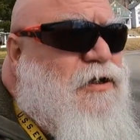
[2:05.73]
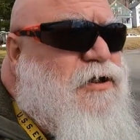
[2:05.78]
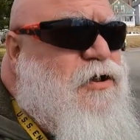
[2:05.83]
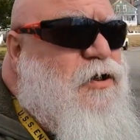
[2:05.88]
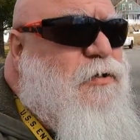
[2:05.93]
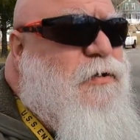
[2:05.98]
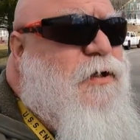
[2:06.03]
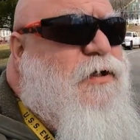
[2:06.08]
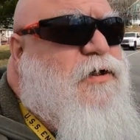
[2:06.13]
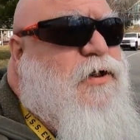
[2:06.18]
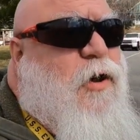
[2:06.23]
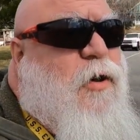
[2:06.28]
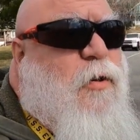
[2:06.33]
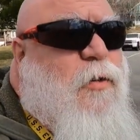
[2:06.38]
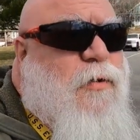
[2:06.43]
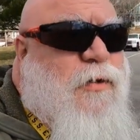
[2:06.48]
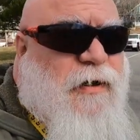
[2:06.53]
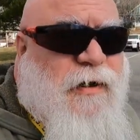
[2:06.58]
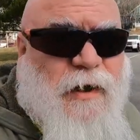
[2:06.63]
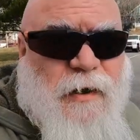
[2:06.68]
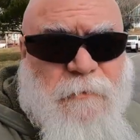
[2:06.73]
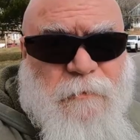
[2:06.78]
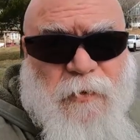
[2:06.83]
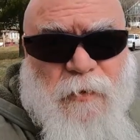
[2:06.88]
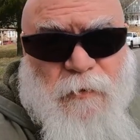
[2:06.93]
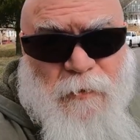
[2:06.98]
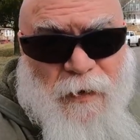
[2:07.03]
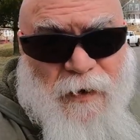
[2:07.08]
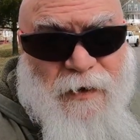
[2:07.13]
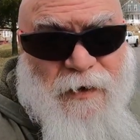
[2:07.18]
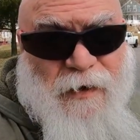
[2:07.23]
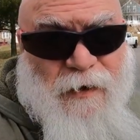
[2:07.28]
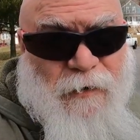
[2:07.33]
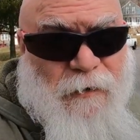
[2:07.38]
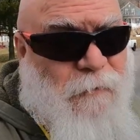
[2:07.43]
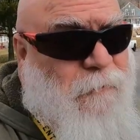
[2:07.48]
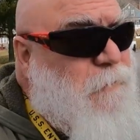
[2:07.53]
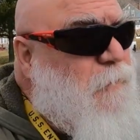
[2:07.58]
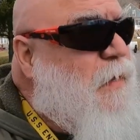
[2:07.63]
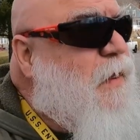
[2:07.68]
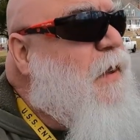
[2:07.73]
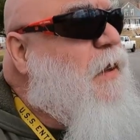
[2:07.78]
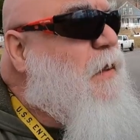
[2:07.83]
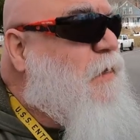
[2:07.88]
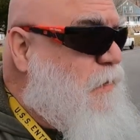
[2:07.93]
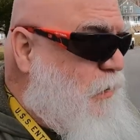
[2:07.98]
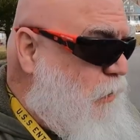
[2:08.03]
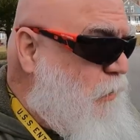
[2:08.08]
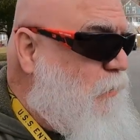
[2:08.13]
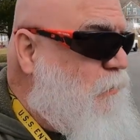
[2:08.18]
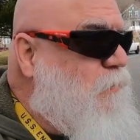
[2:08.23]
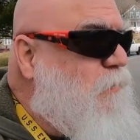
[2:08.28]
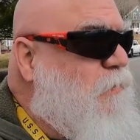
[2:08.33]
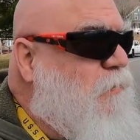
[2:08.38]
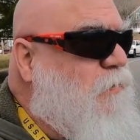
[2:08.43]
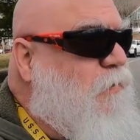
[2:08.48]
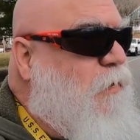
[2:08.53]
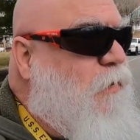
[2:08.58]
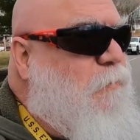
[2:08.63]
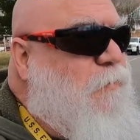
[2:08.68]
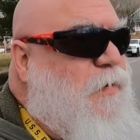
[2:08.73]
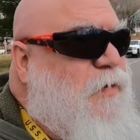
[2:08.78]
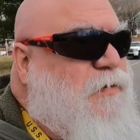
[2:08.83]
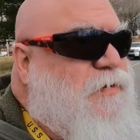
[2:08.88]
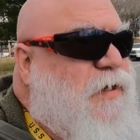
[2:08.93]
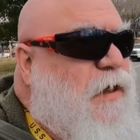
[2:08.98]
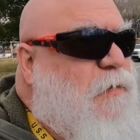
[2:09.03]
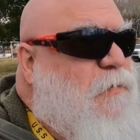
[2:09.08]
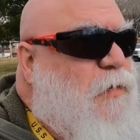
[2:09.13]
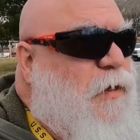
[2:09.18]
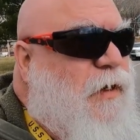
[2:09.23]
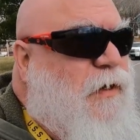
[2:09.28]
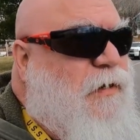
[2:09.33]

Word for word: let's do this whole clip right here. Then, oh, there's that